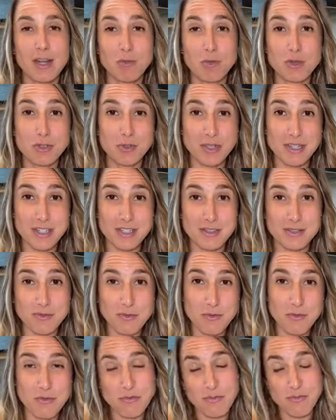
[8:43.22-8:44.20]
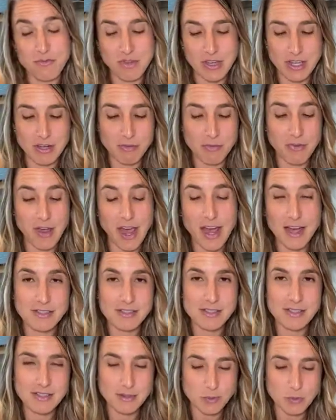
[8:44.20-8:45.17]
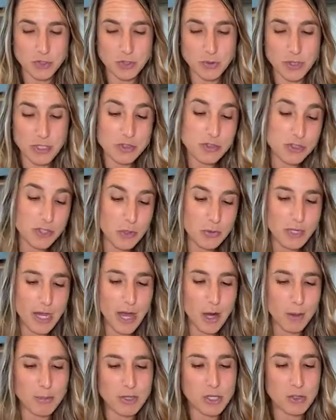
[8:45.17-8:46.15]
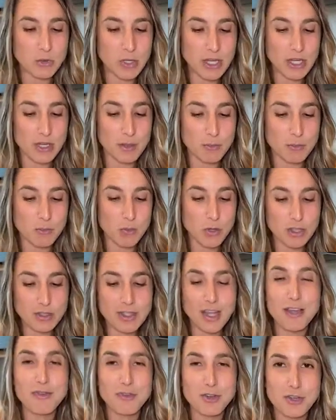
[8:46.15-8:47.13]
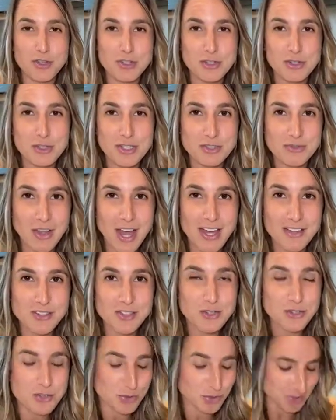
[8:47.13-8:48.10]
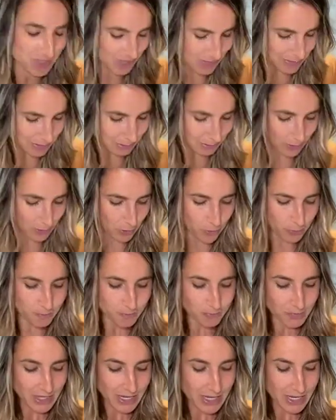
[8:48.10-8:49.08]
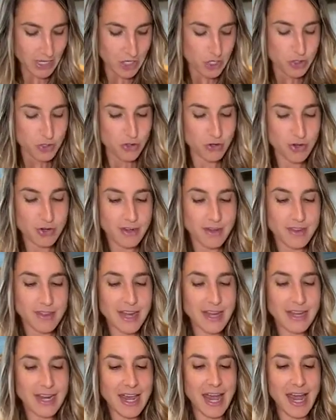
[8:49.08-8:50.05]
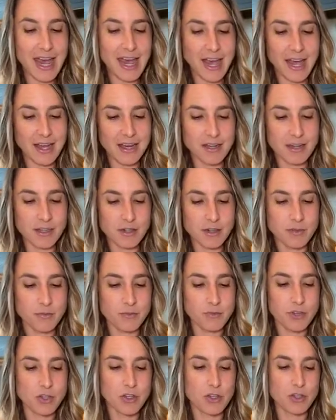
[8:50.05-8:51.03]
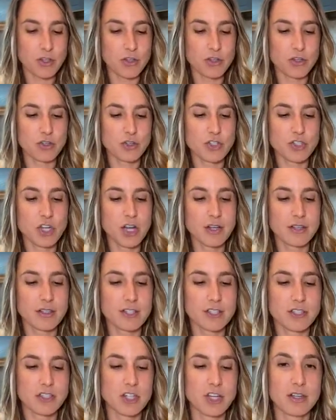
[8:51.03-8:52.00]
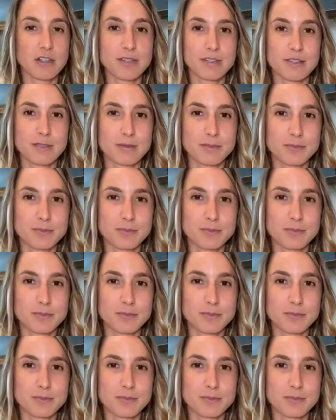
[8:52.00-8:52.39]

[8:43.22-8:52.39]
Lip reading: doing this we're doing it slow now, but in real life, you're gonna do this faster so it doesn't melt. You're gonna then add your chocolate chunks,